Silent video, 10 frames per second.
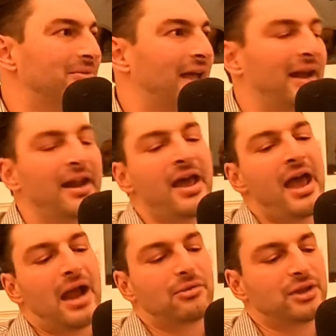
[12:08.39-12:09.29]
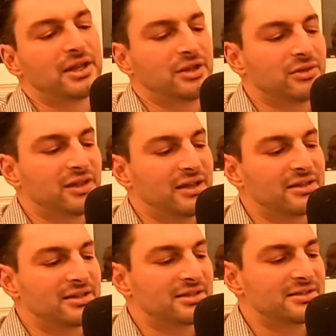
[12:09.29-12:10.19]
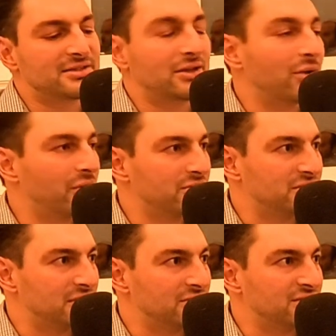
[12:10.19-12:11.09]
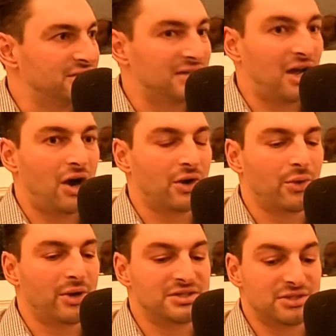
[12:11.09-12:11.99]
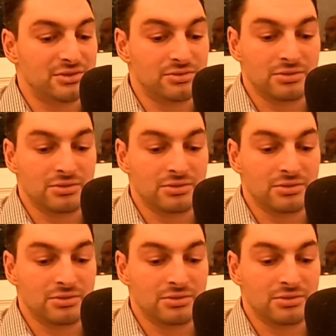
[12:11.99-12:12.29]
And I really do think these no-code solutions are going to